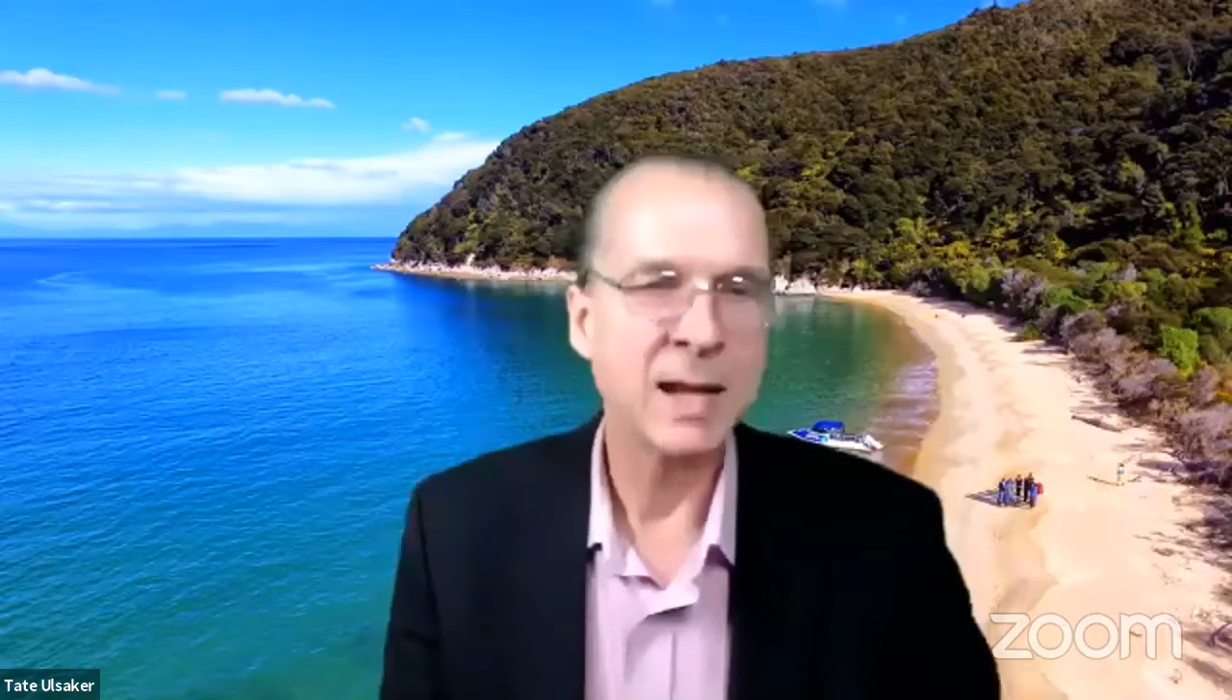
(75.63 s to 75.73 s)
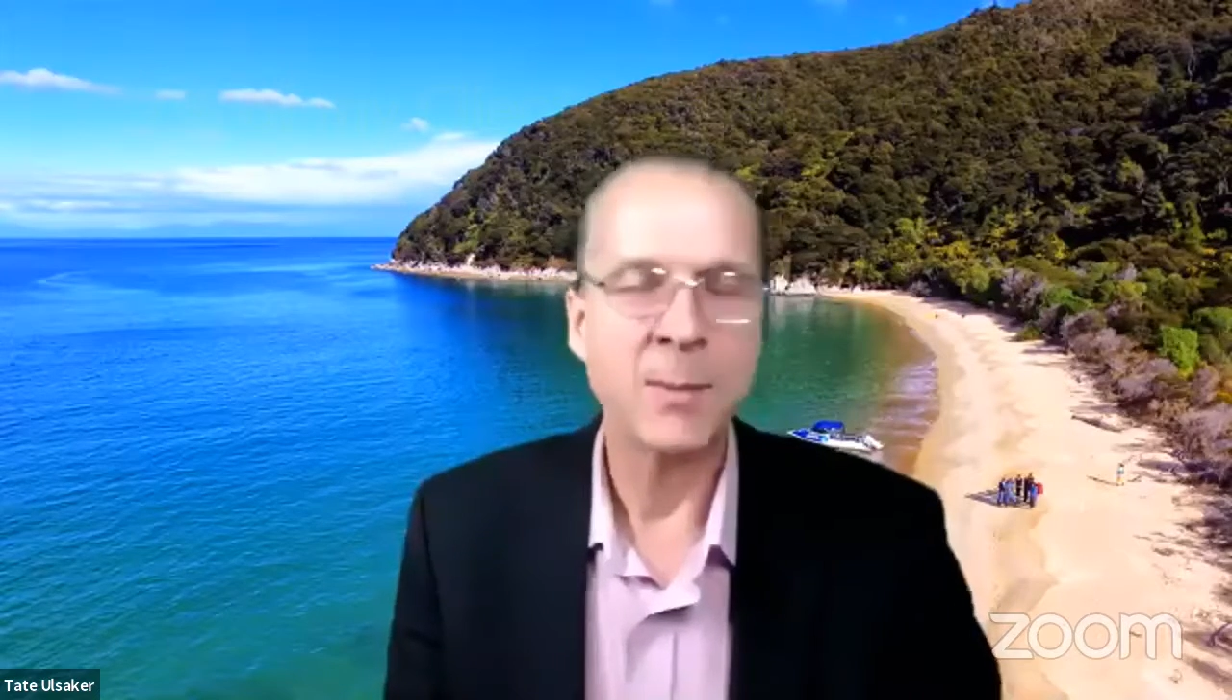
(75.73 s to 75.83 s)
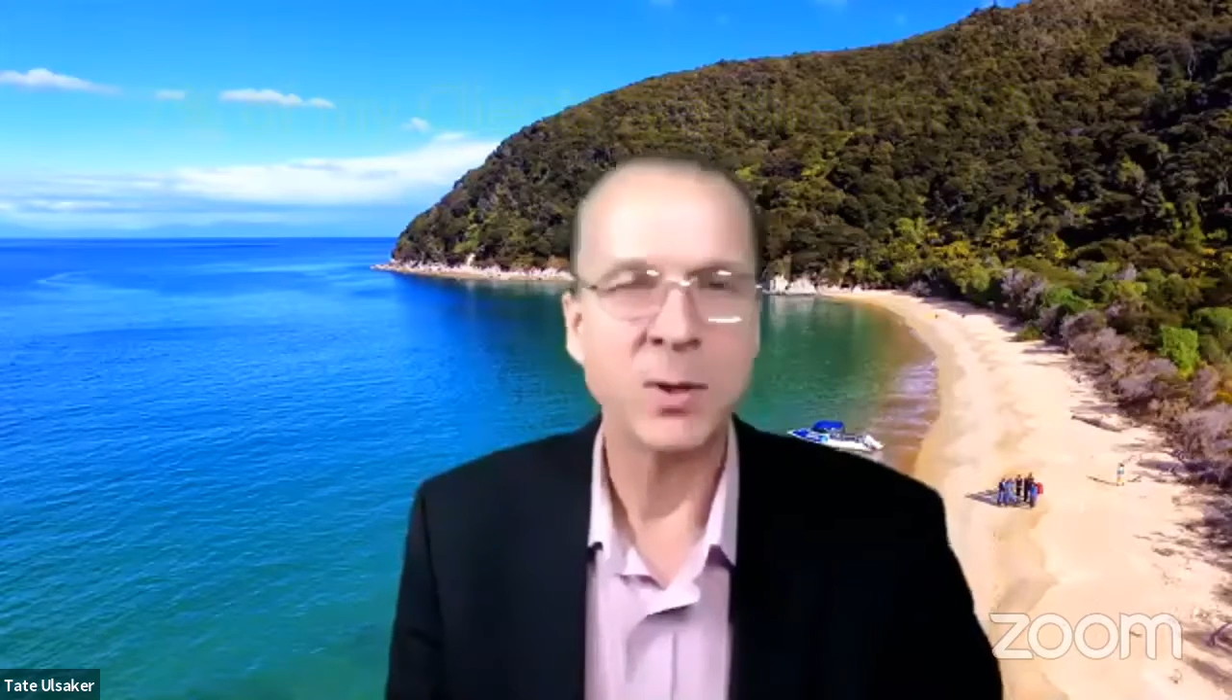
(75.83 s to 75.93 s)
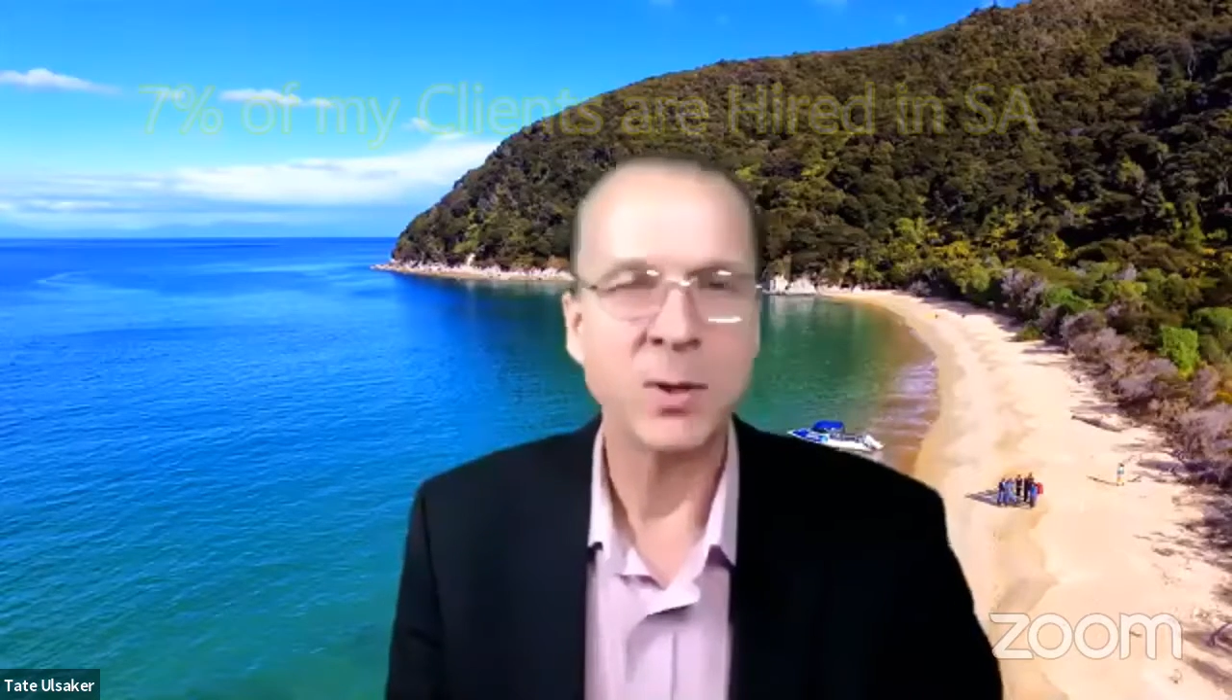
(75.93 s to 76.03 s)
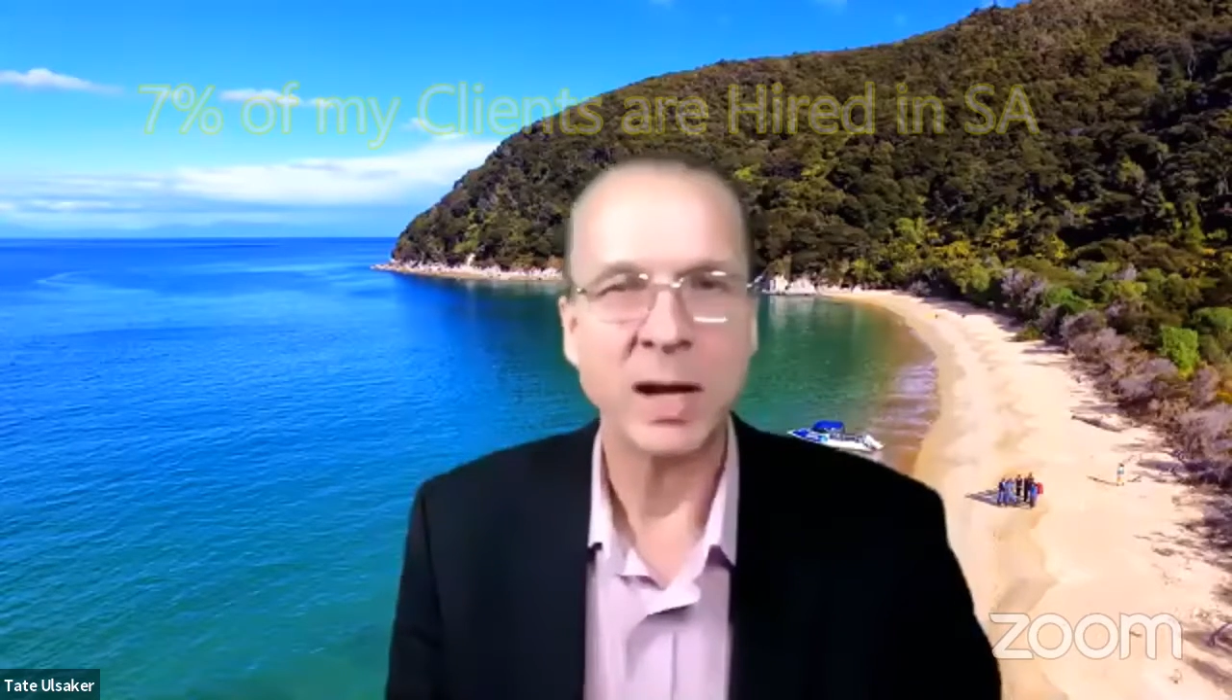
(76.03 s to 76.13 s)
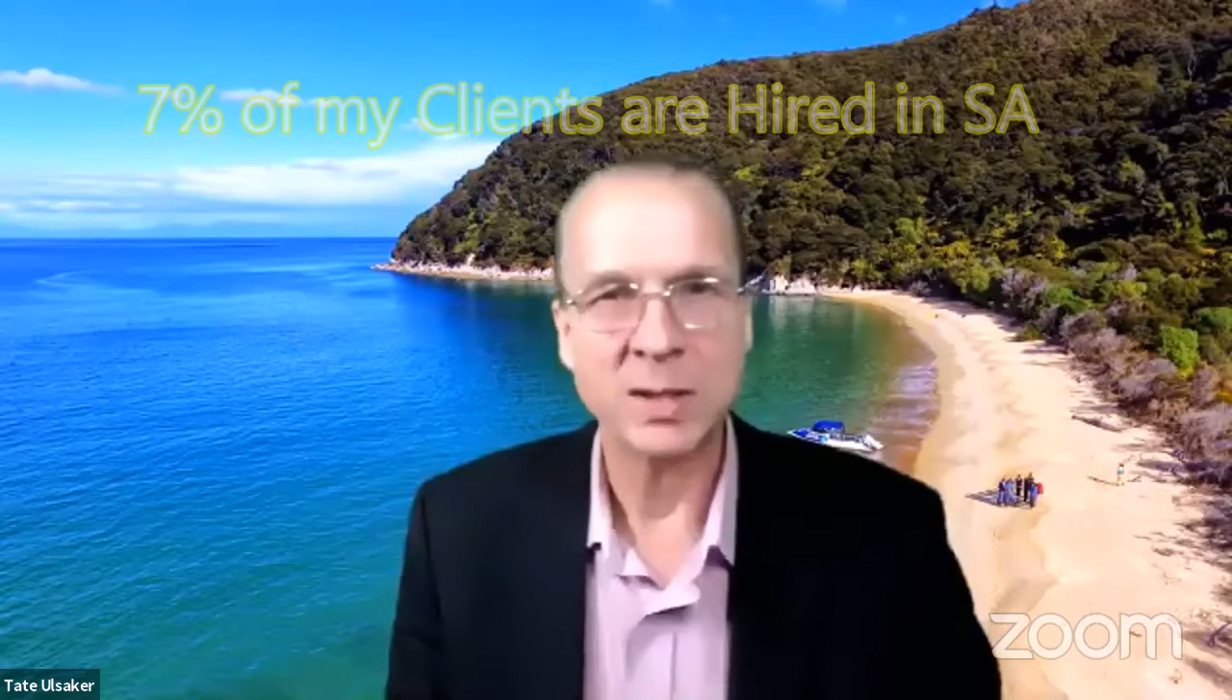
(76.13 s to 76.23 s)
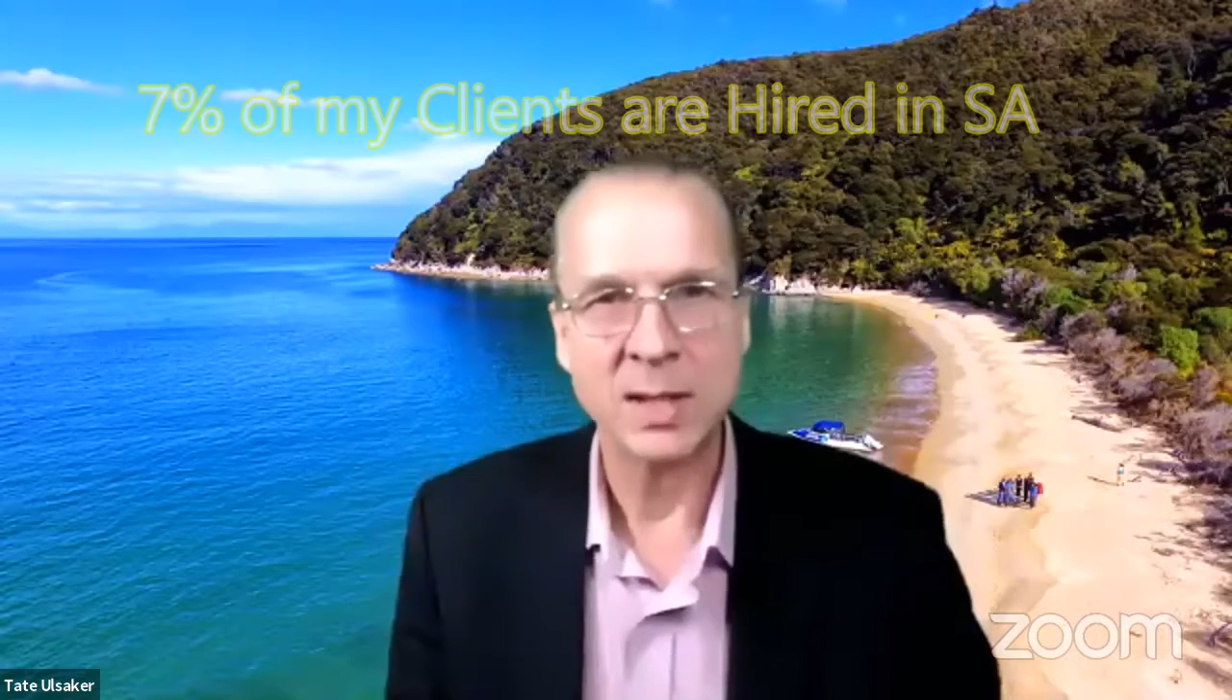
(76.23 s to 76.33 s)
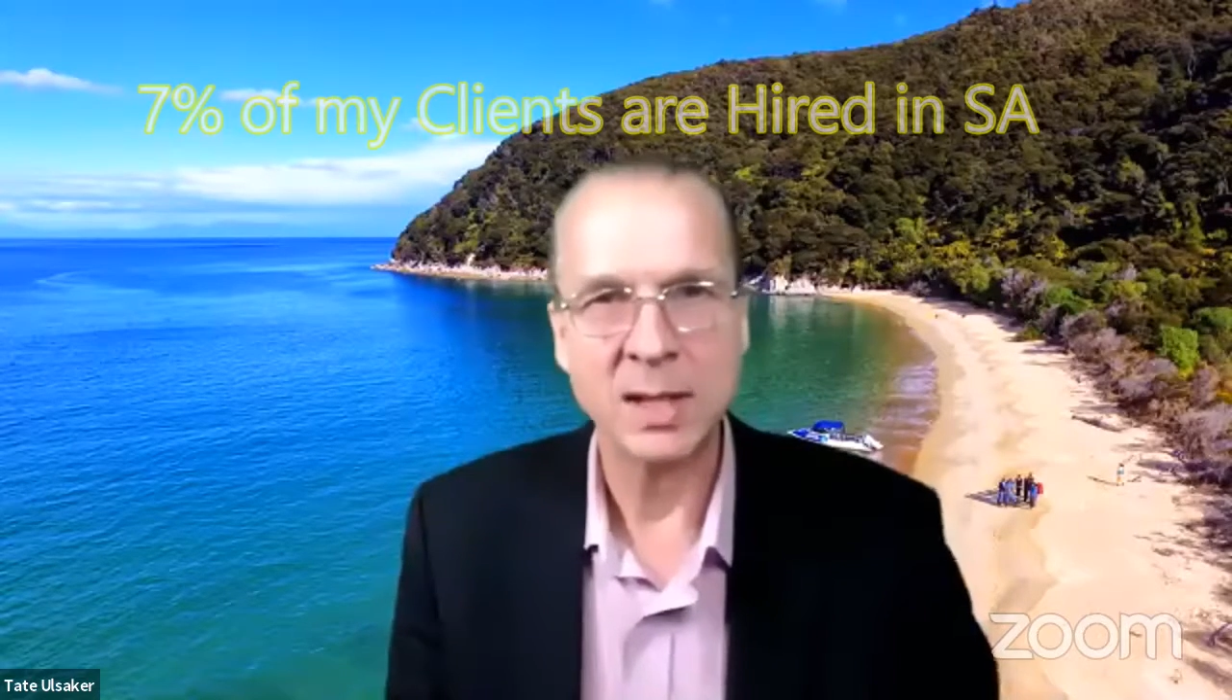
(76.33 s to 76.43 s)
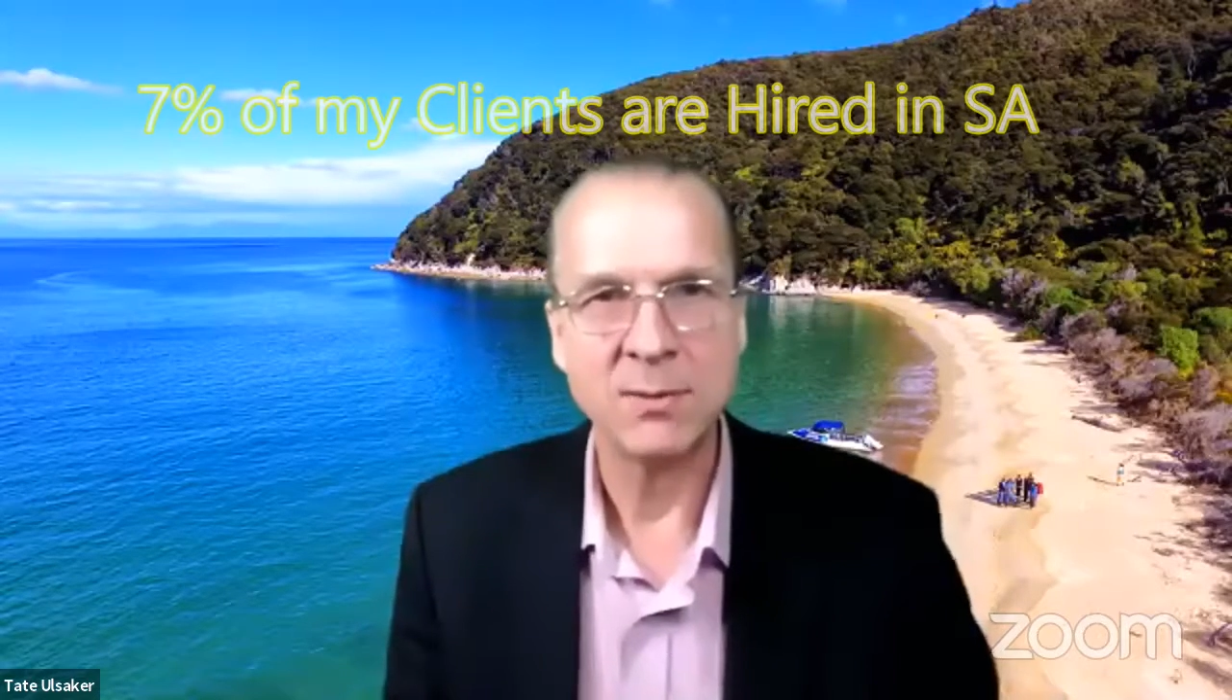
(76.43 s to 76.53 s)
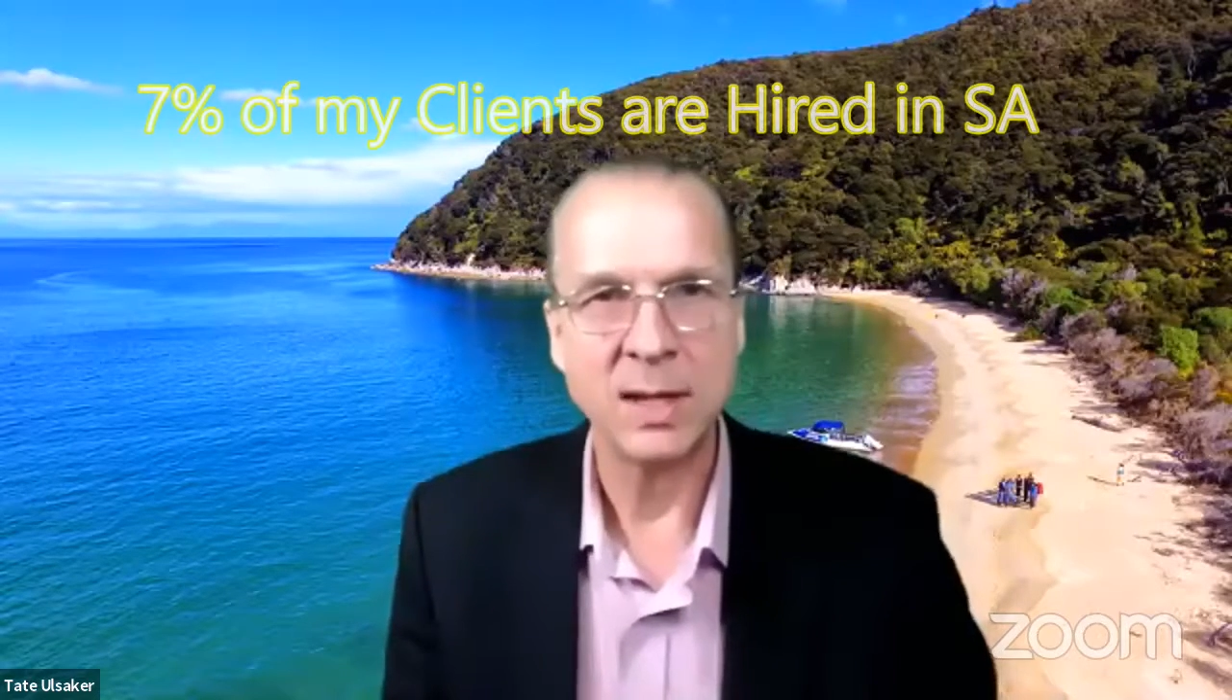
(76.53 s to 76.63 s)
by a
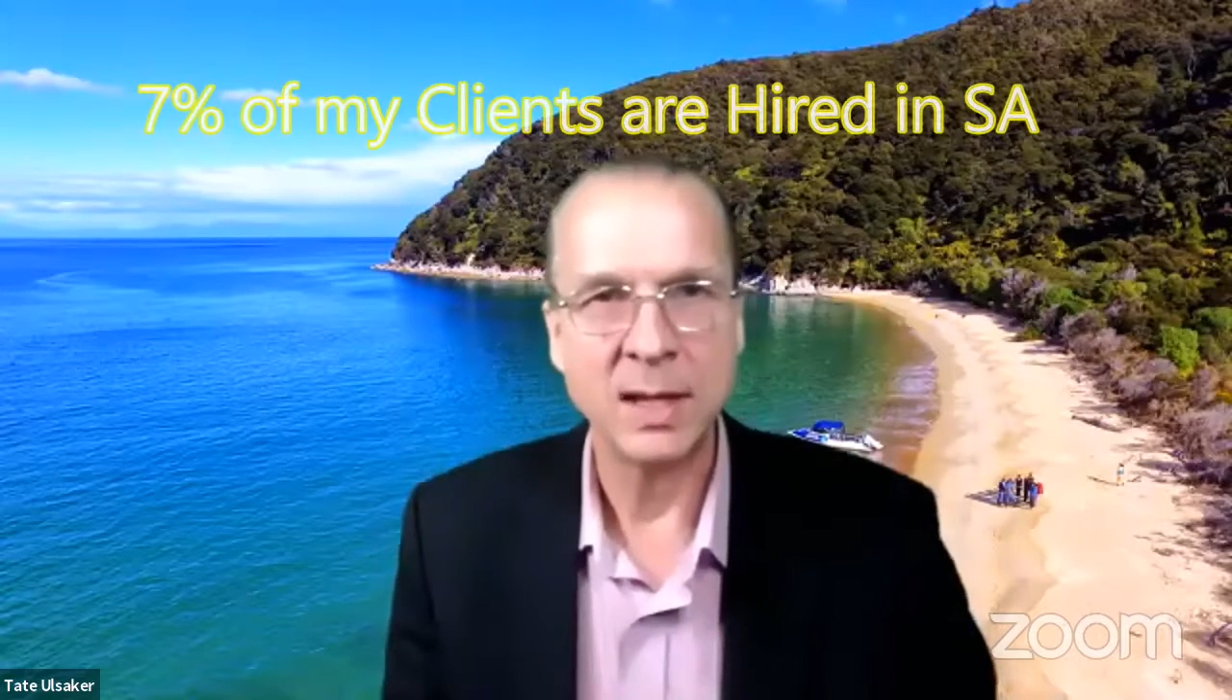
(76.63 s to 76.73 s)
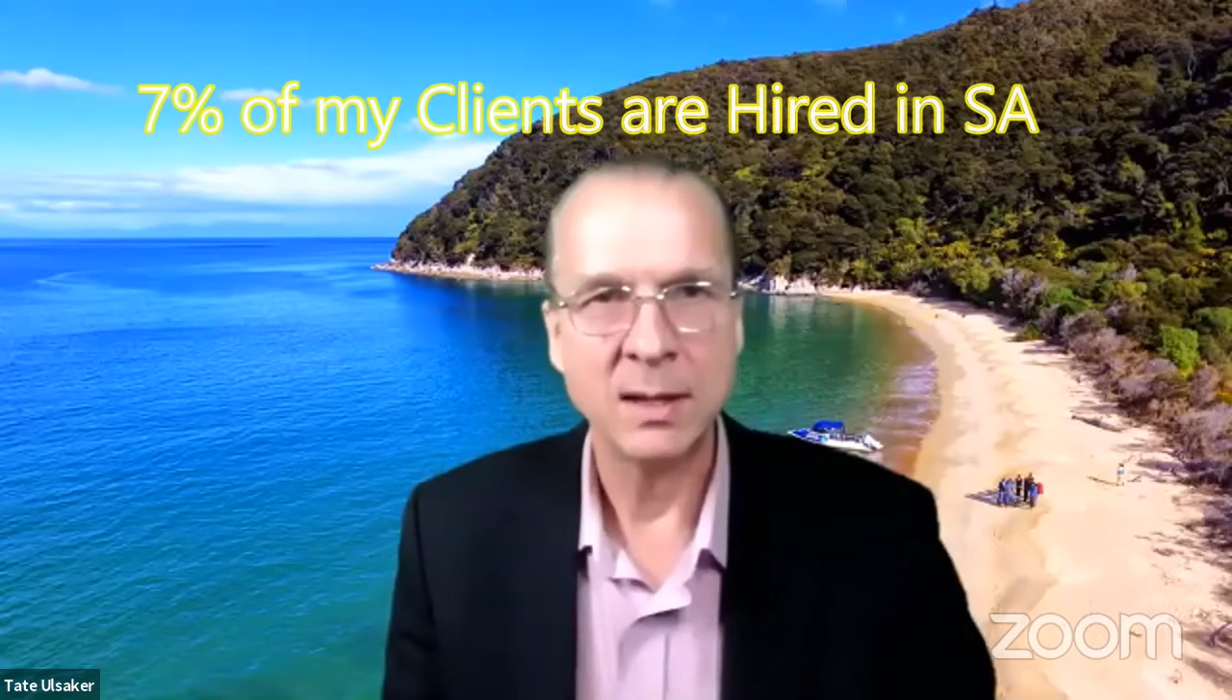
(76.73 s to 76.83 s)
CV